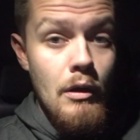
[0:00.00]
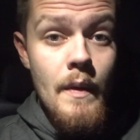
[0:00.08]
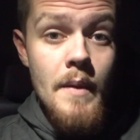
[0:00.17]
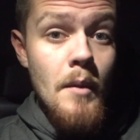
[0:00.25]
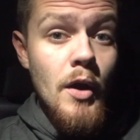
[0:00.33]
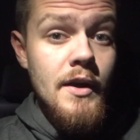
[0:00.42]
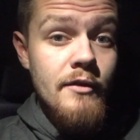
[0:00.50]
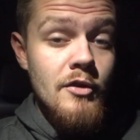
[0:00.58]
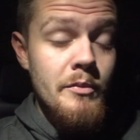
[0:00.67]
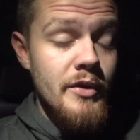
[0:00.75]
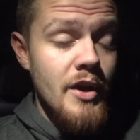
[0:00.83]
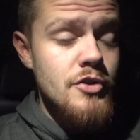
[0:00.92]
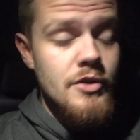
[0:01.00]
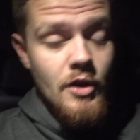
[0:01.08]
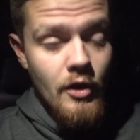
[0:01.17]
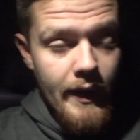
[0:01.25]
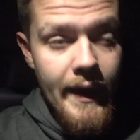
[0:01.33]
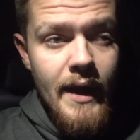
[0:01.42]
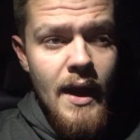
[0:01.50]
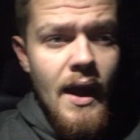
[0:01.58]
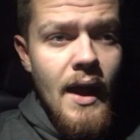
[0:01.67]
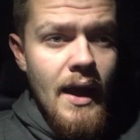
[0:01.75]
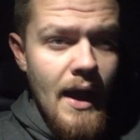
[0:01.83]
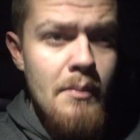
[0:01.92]
know, on the market for a production car, and
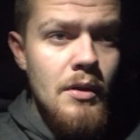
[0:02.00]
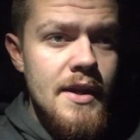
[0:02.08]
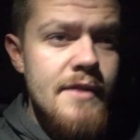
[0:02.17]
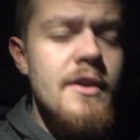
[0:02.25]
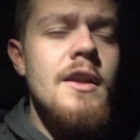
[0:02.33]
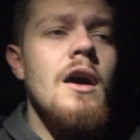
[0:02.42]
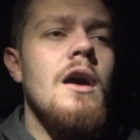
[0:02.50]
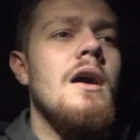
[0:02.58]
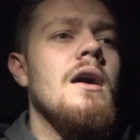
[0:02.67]
I believe it.